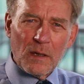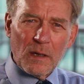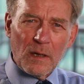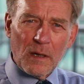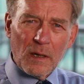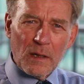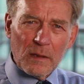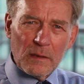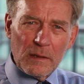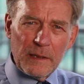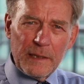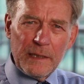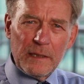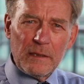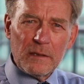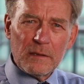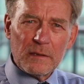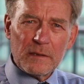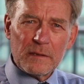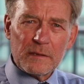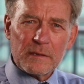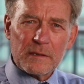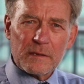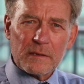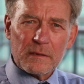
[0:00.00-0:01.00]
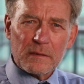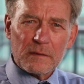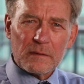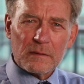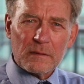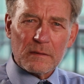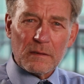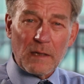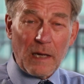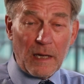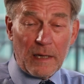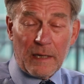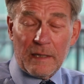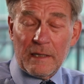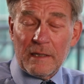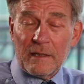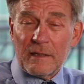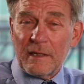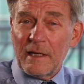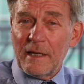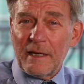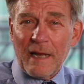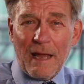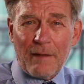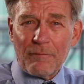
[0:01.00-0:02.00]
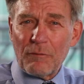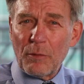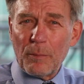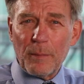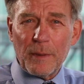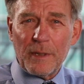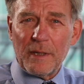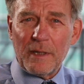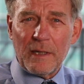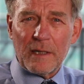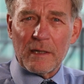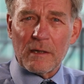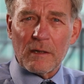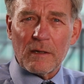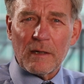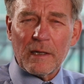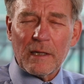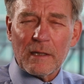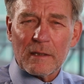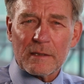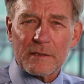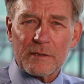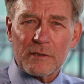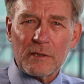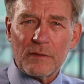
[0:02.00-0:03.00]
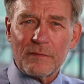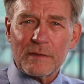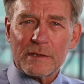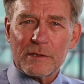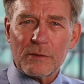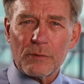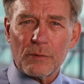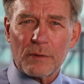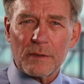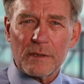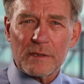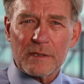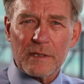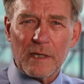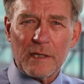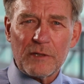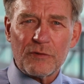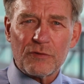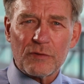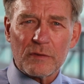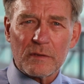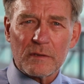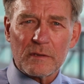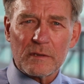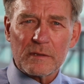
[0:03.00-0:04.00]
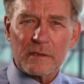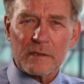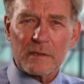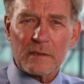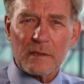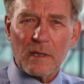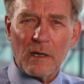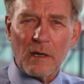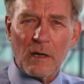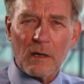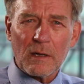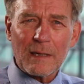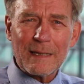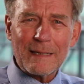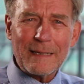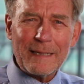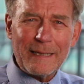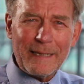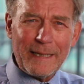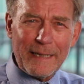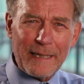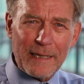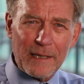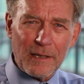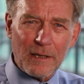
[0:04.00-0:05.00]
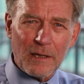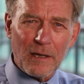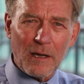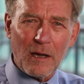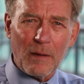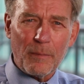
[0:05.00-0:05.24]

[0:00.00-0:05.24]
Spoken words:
our leaders, and indeed everybody in our health service organisations, are clear